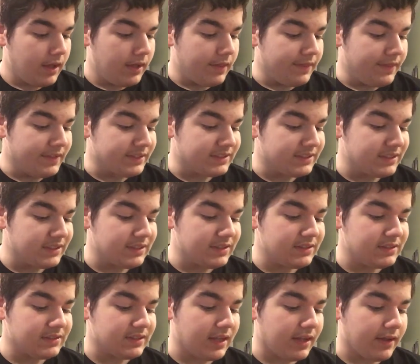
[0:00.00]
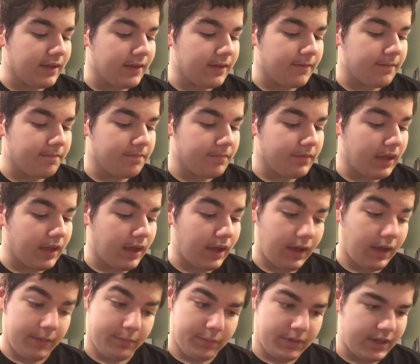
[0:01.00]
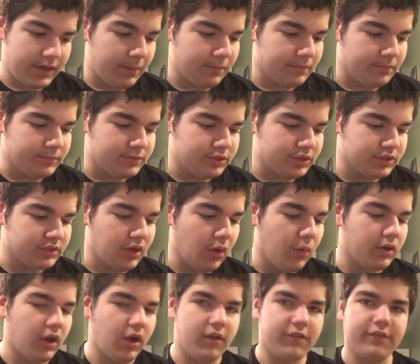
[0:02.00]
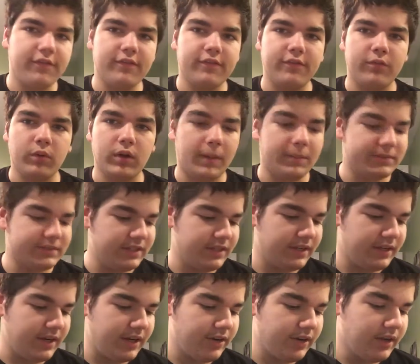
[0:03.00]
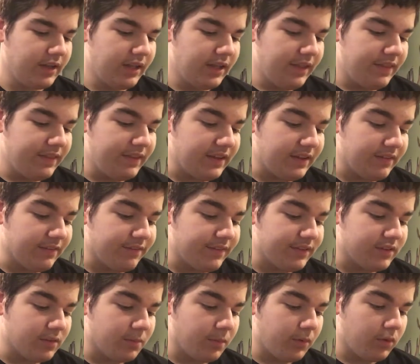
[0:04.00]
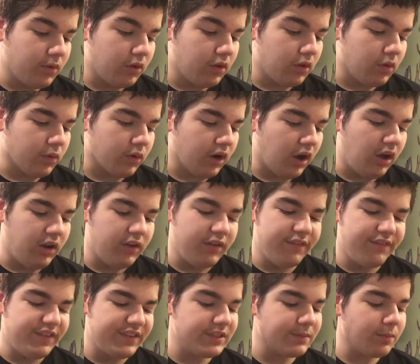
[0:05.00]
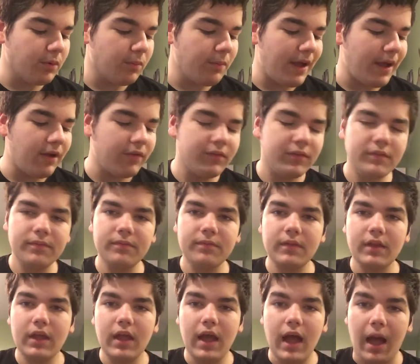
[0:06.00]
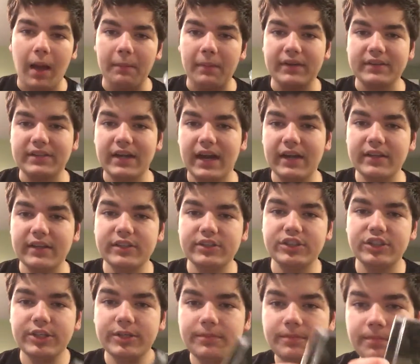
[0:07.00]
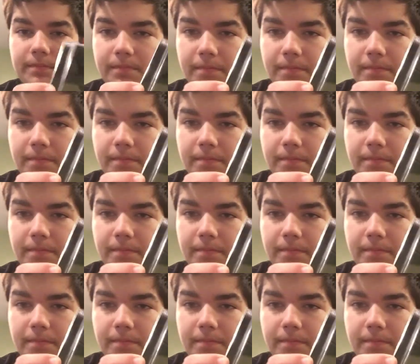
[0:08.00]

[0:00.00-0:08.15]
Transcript: This is, again, I'm just going off of what I'm seeing here. The Invisible or Unvisible Mountain. I'm not entirely sure.